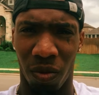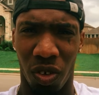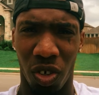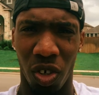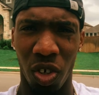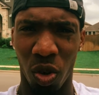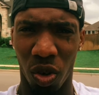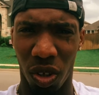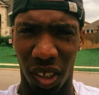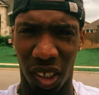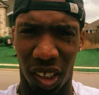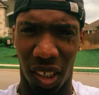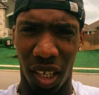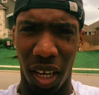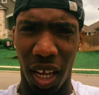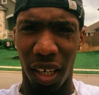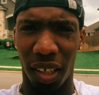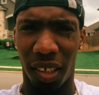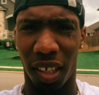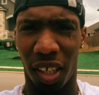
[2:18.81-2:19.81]
you know, the
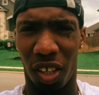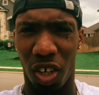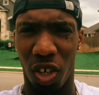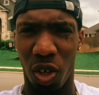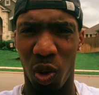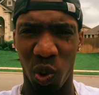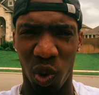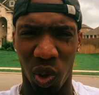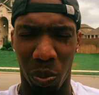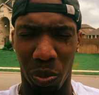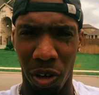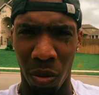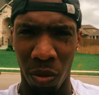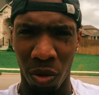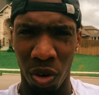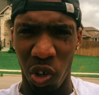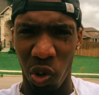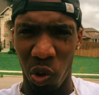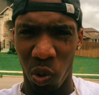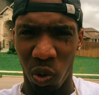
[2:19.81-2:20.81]
snakes that they use, the
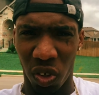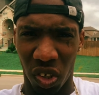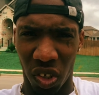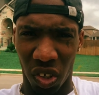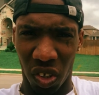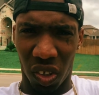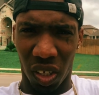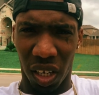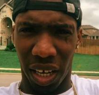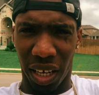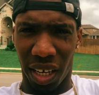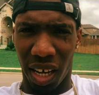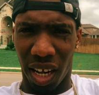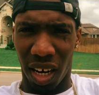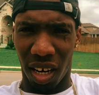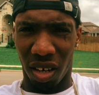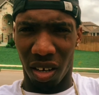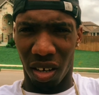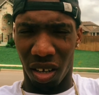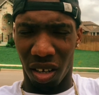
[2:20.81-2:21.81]
plumber uses to like get
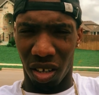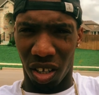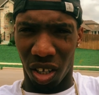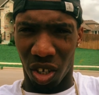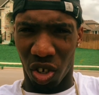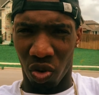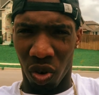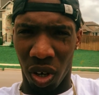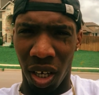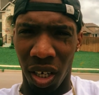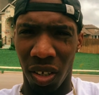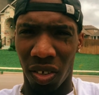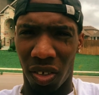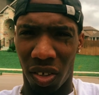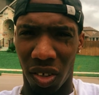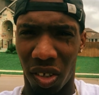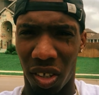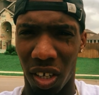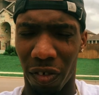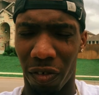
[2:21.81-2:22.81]
in the drains
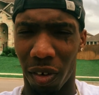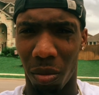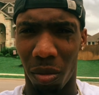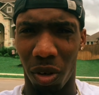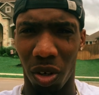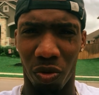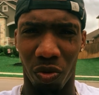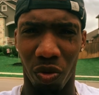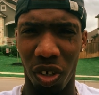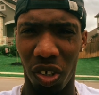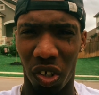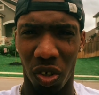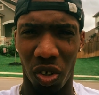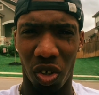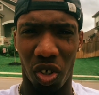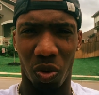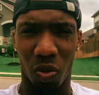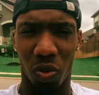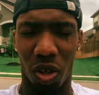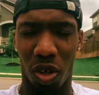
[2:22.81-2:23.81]
and stuff. I'm
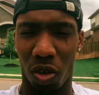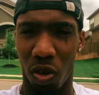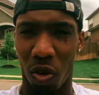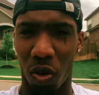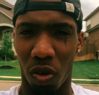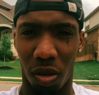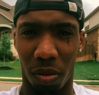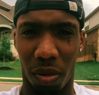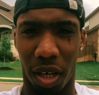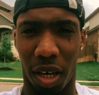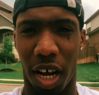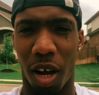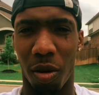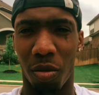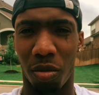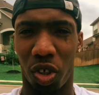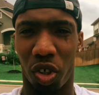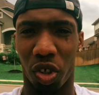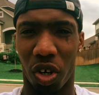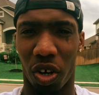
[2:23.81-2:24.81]
researching one of those. I'm like, how
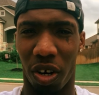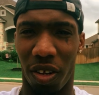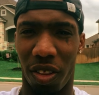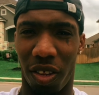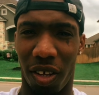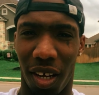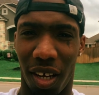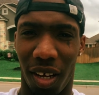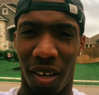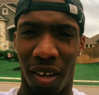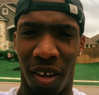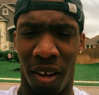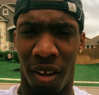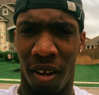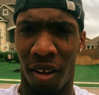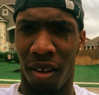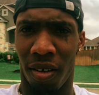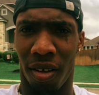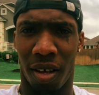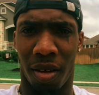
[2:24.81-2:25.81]
much are they?
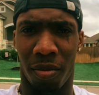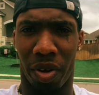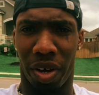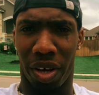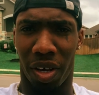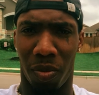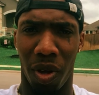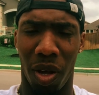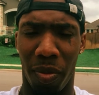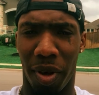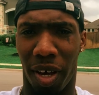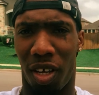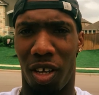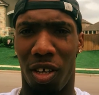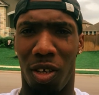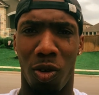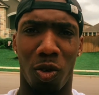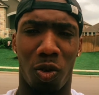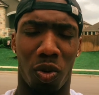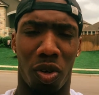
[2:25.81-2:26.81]
I'm like, maybe I can
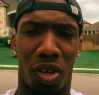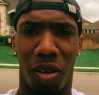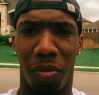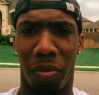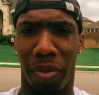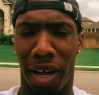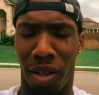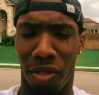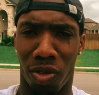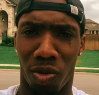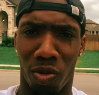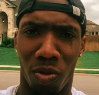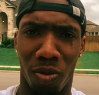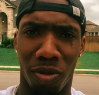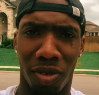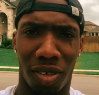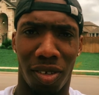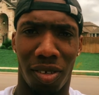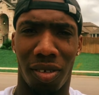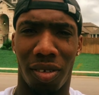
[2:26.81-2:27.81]
use one of the
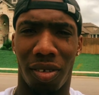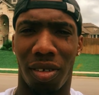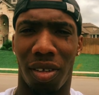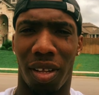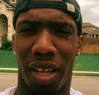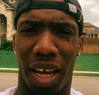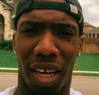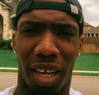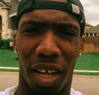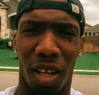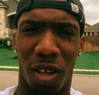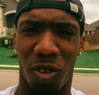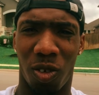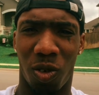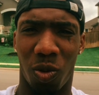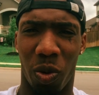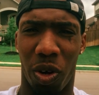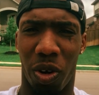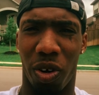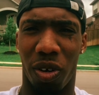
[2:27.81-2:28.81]
bathrooms like
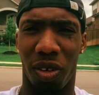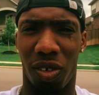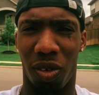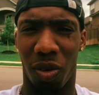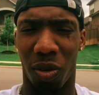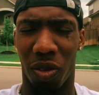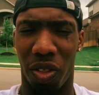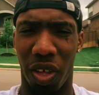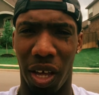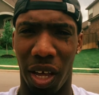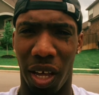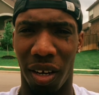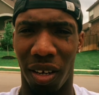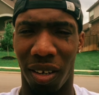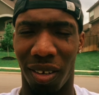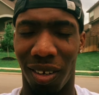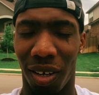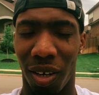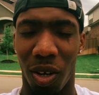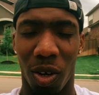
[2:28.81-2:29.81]
elsewhere until then,
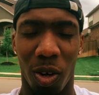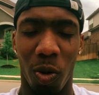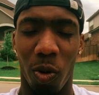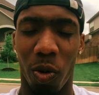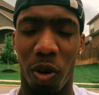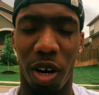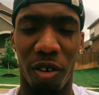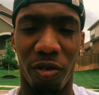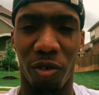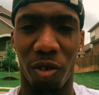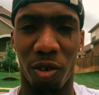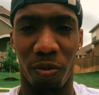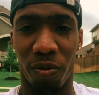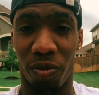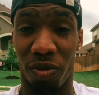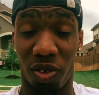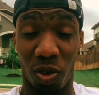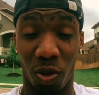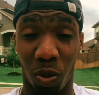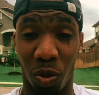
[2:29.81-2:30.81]
whatever,
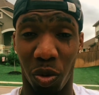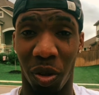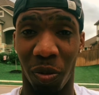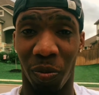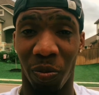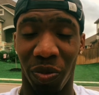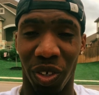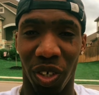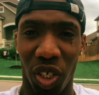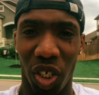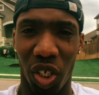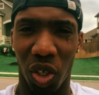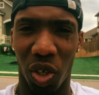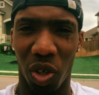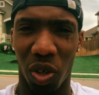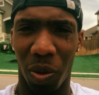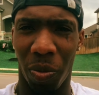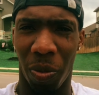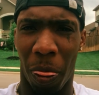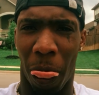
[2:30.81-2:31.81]
stupid.
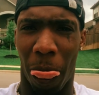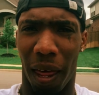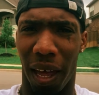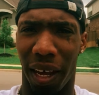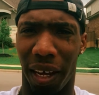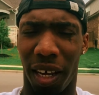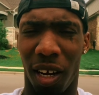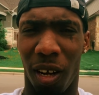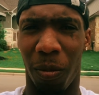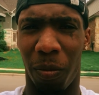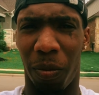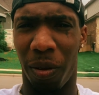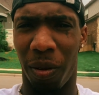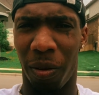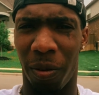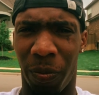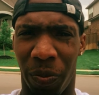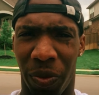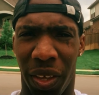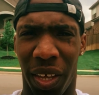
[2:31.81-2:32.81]
So I get up
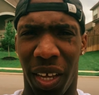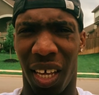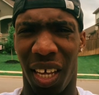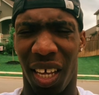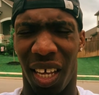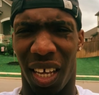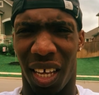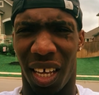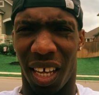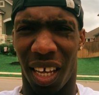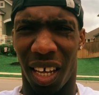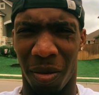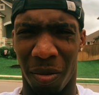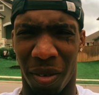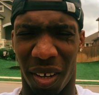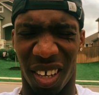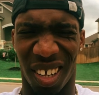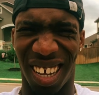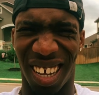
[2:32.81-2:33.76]
and I'm like,